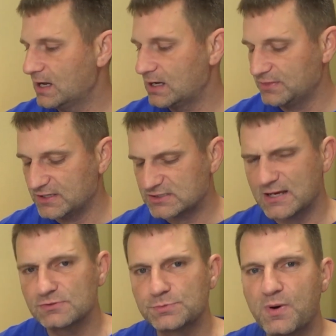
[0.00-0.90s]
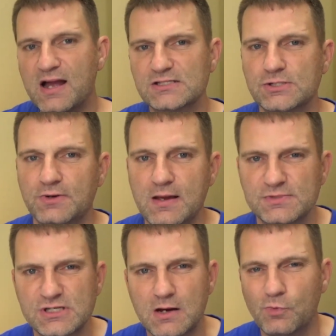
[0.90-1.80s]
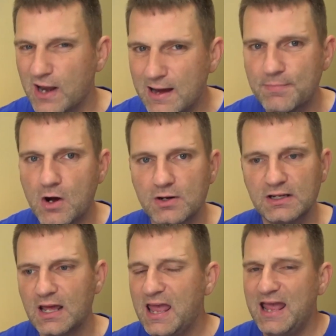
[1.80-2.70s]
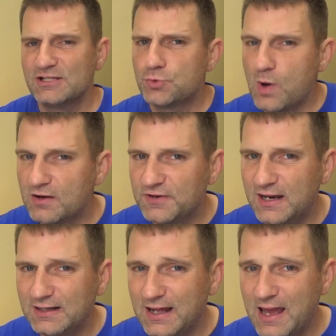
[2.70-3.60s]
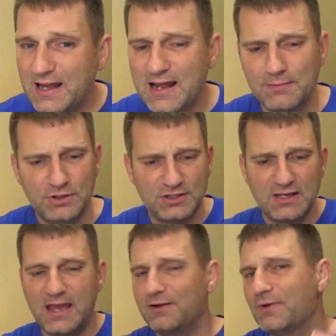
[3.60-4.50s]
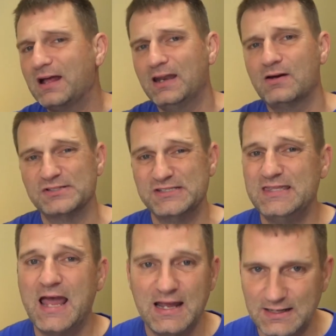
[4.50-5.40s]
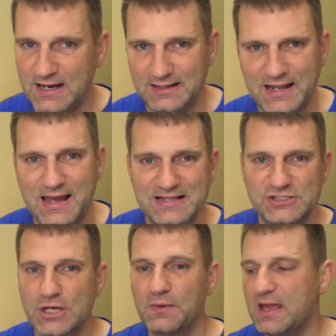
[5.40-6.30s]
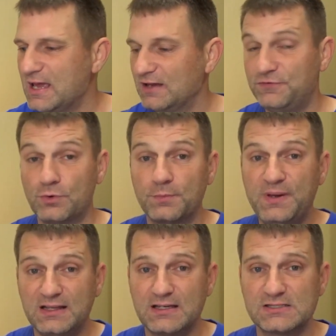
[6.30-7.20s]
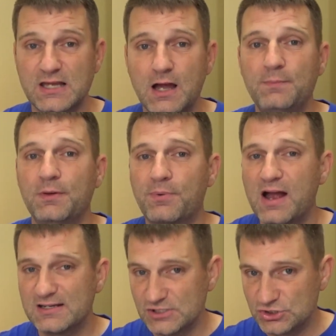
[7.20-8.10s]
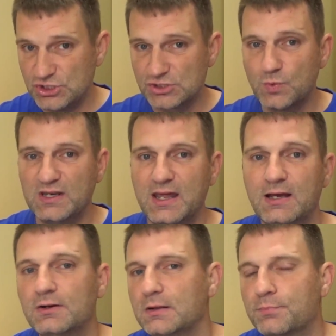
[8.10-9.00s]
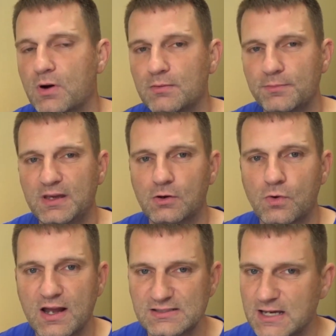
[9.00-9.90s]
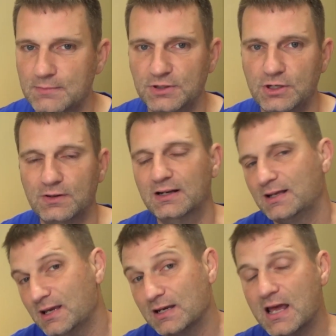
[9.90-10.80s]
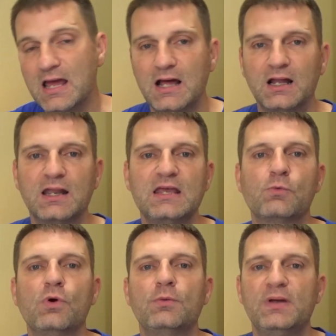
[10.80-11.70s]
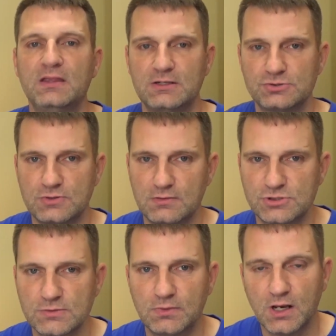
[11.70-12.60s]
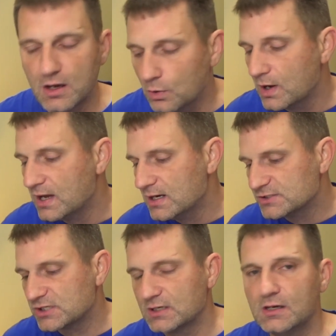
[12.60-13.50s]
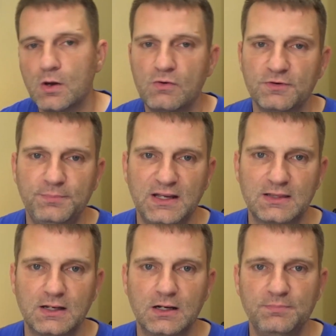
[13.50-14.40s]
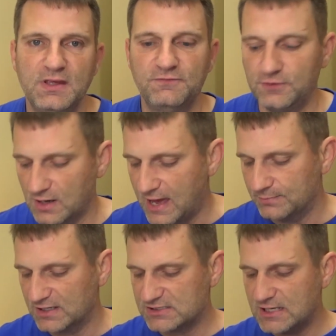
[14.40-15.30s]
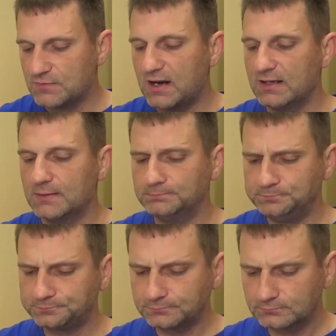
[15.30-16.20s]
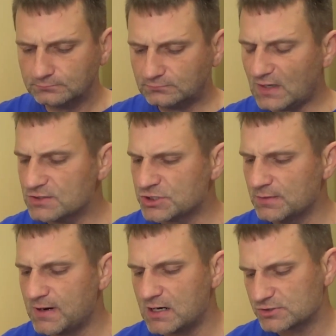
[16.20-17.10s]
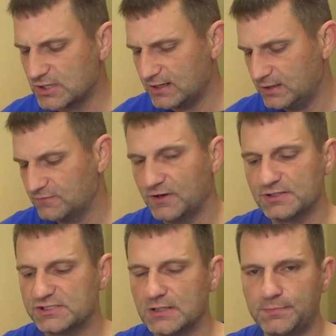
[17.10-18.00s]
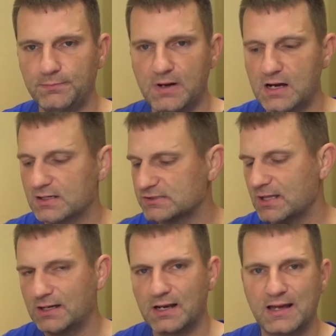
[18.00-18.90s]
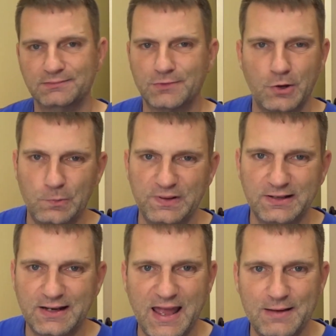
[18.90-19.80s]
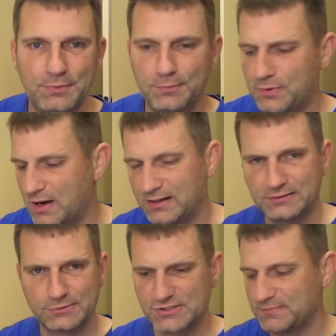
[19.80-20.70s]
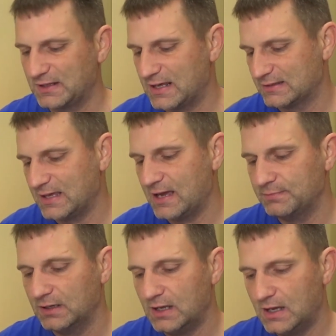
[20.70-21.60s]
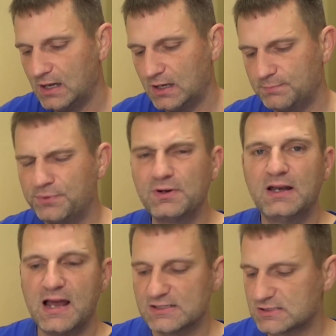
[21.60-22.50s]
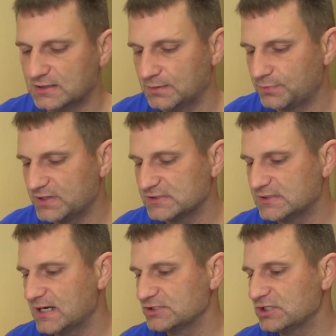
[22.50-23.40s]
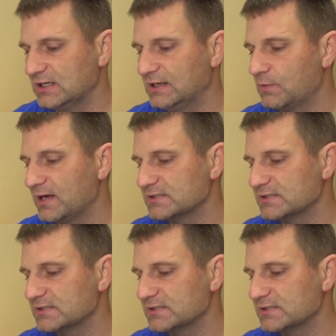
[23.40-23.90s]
Uh, this thing was priced on Amazon when I bought it at $12.99. I'm looking at it right now. It's $9.99. So if you want to pick this up, the prices just went down. It'd probably be a great time to do it. And again, a link will be in the description below so you can go over and pick that up if you'd like. But let's dig right in to the box right here. Very simple box, not like opening an Apple product or something like that, but a pretty nice looking presentation anyway.